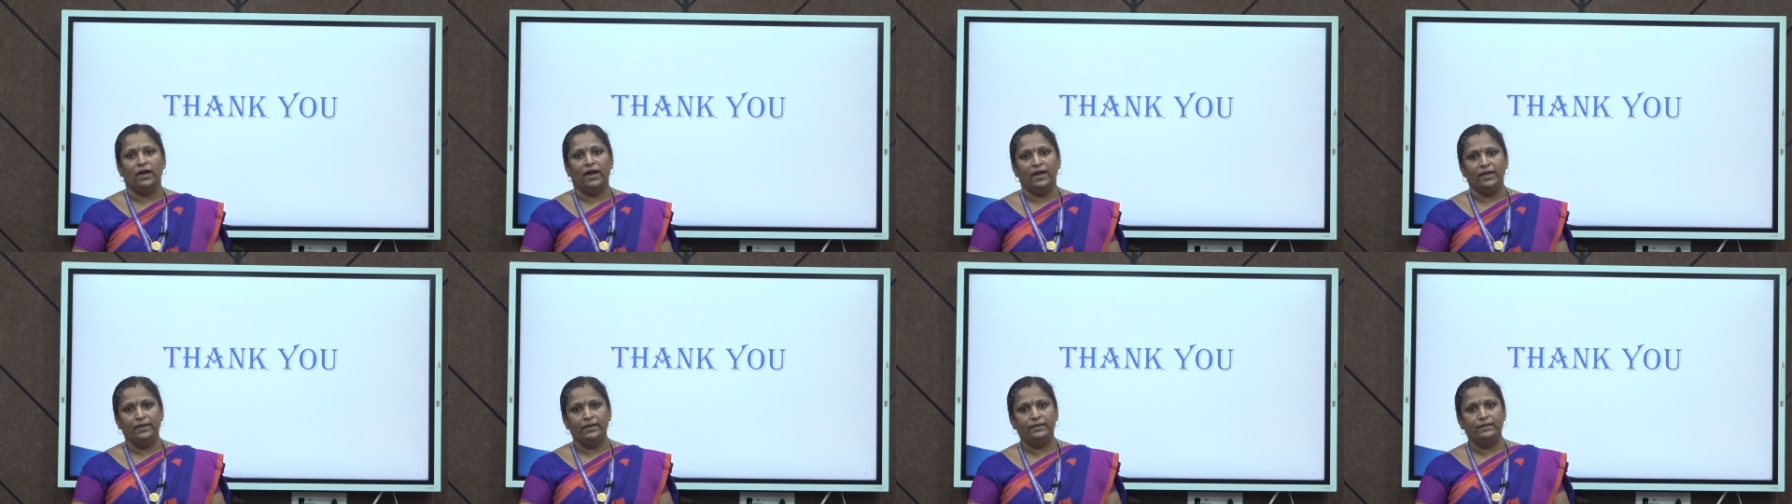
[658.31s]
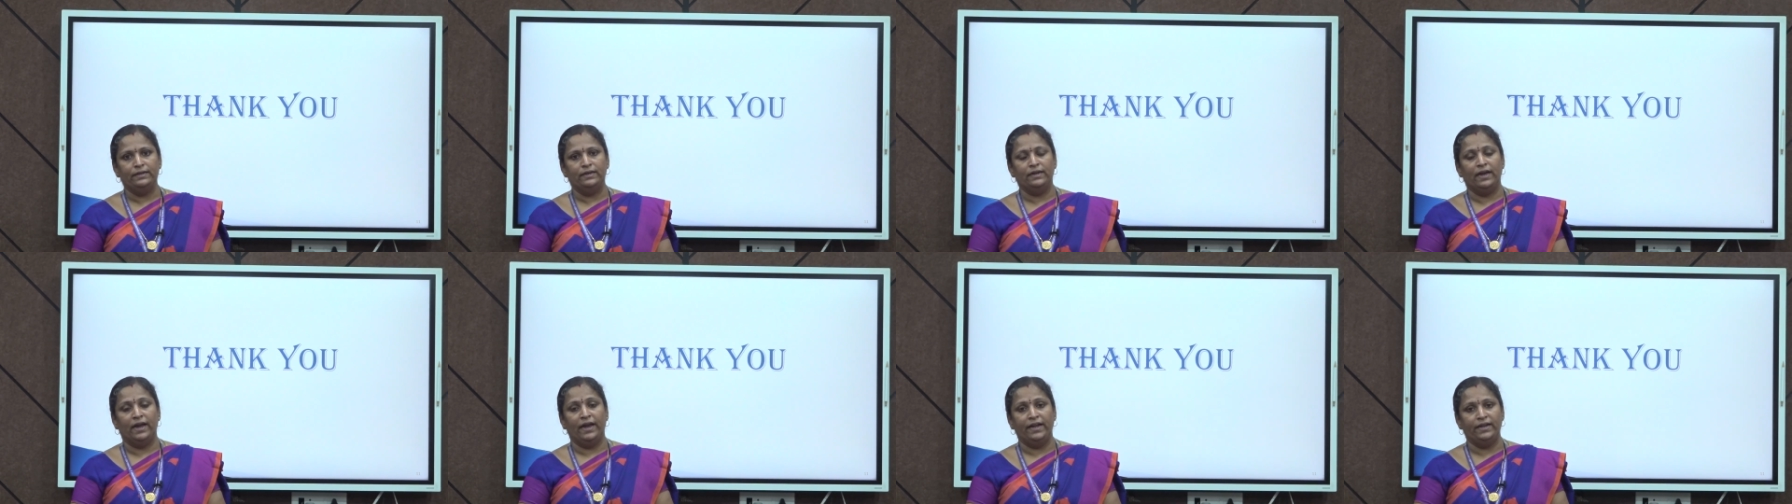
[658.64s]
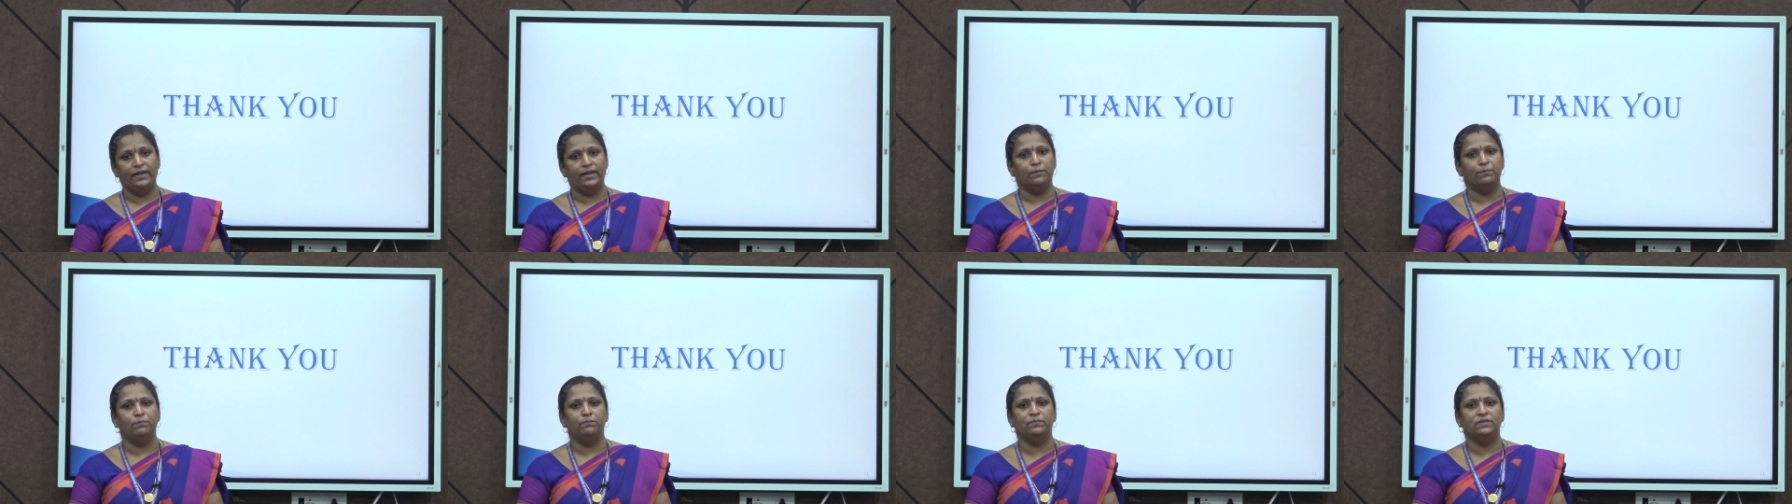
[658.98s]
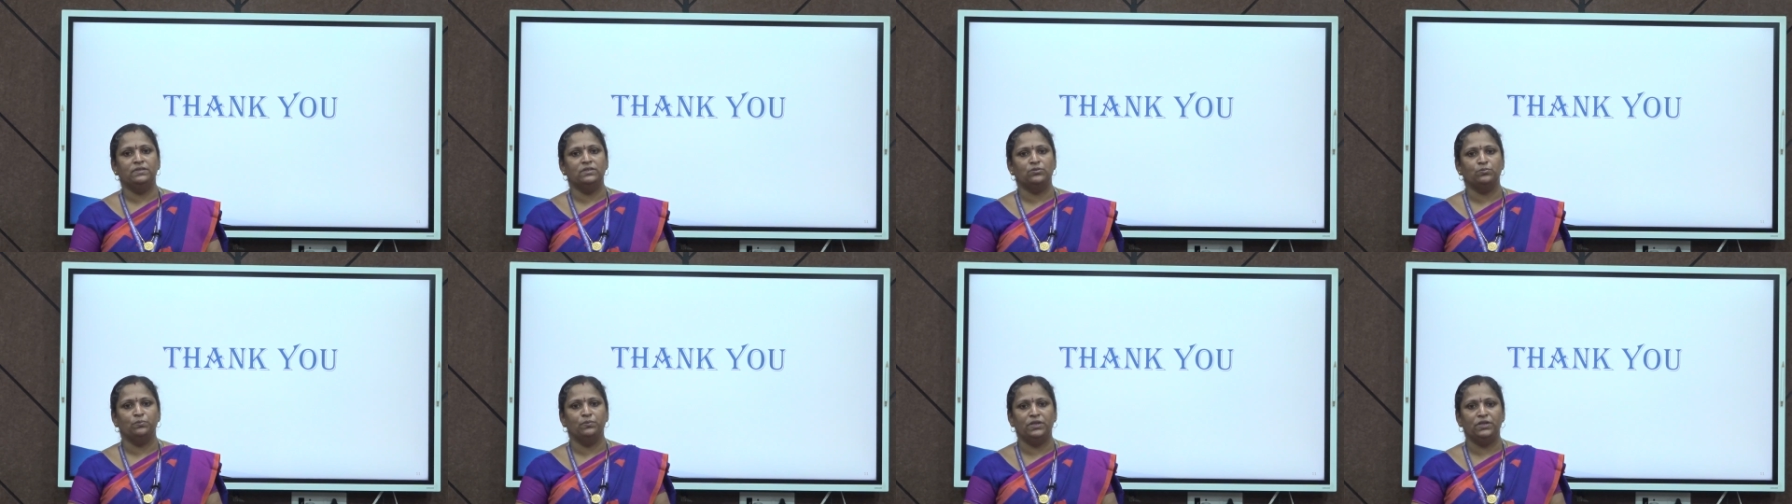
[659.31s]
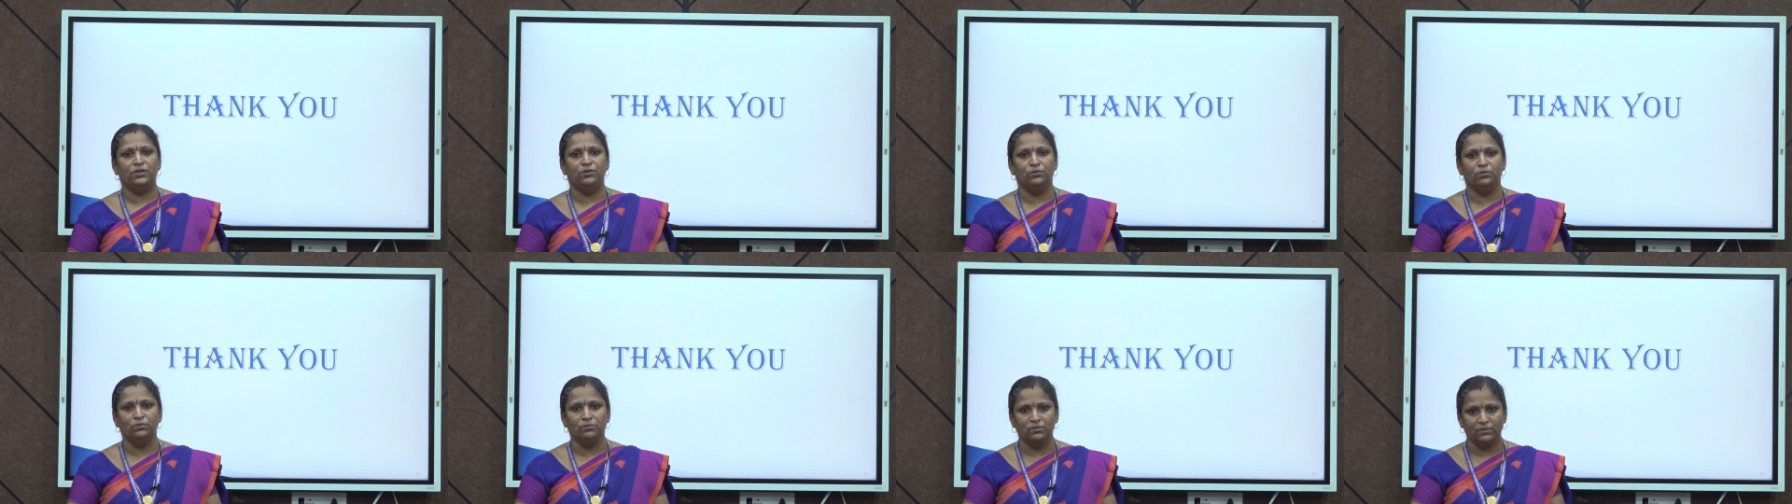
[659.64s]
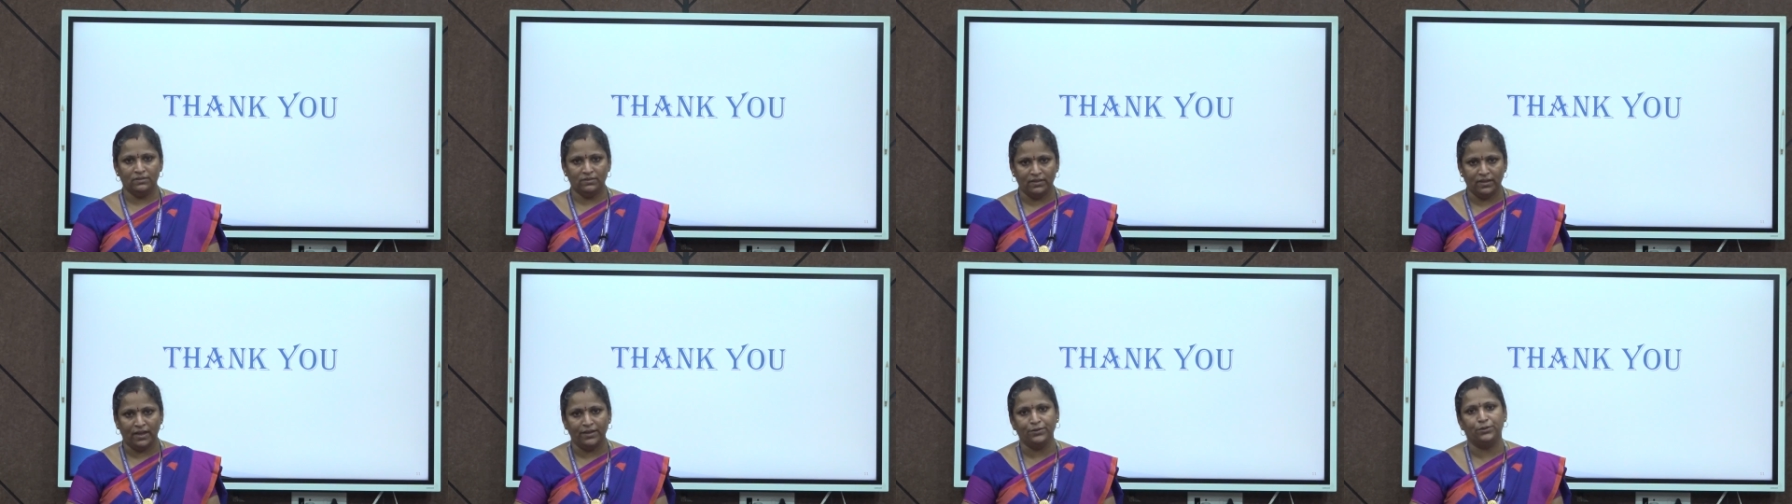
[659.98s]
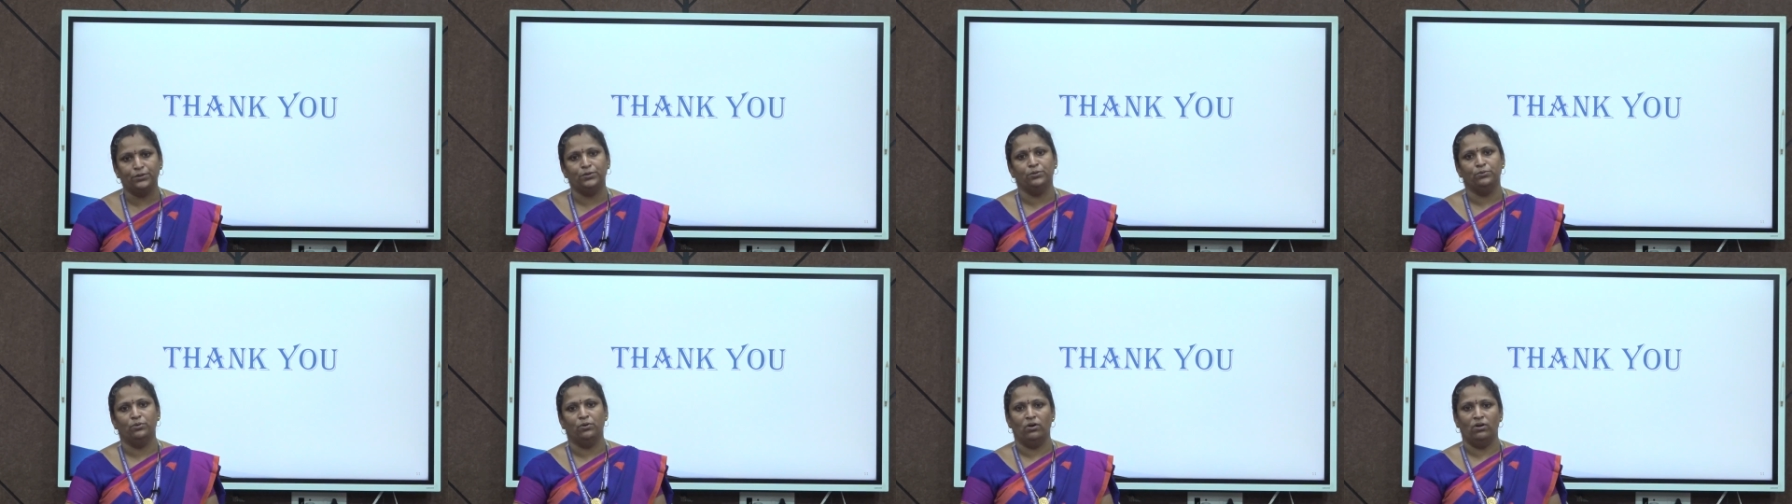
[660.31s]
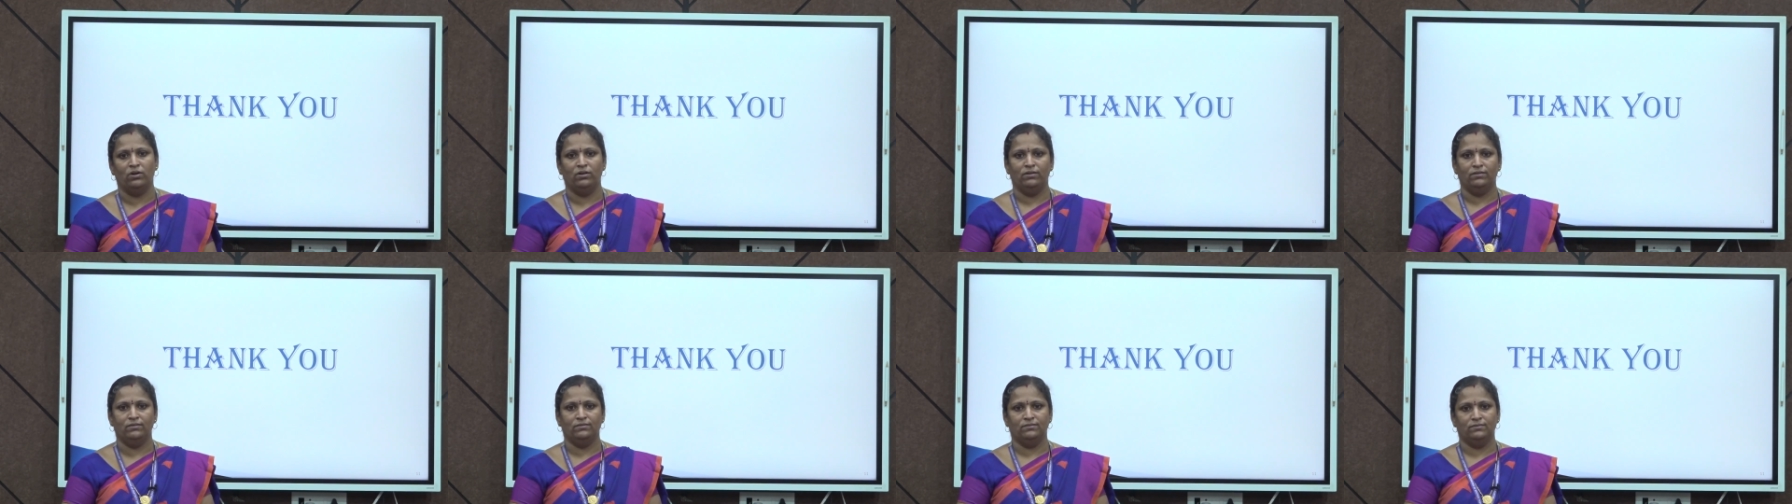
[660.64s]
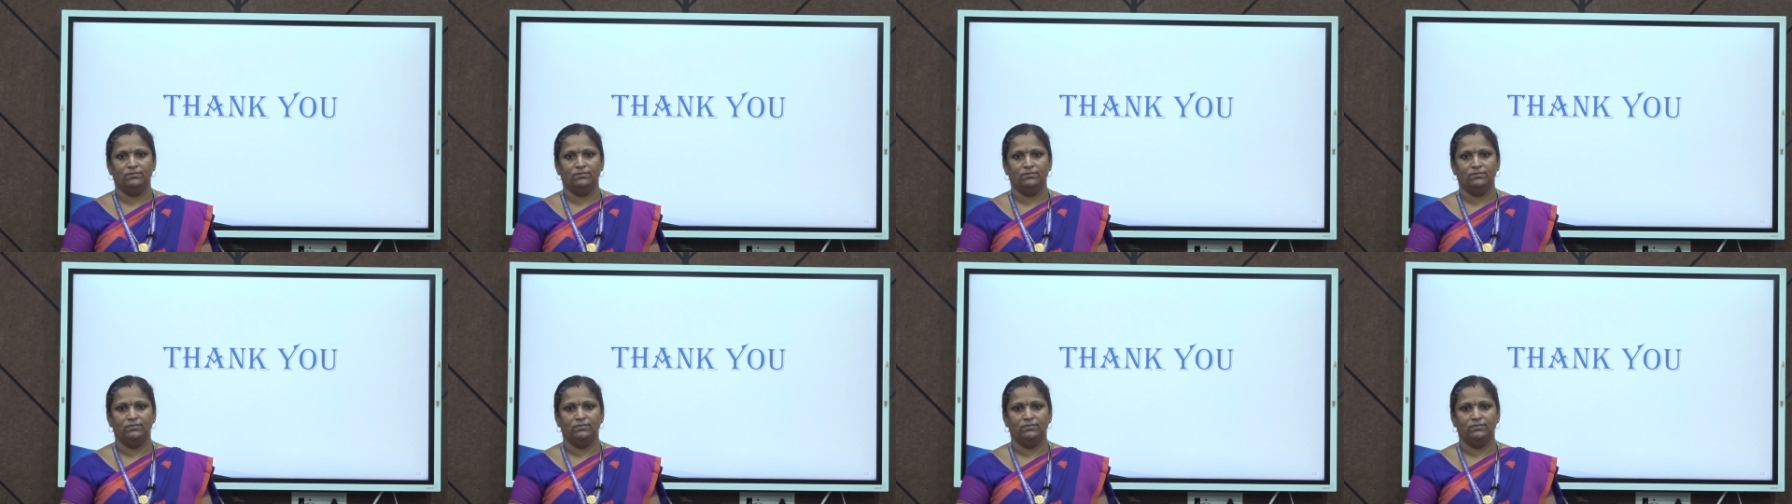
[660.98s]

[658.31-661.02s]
I end up this video. Thank you all.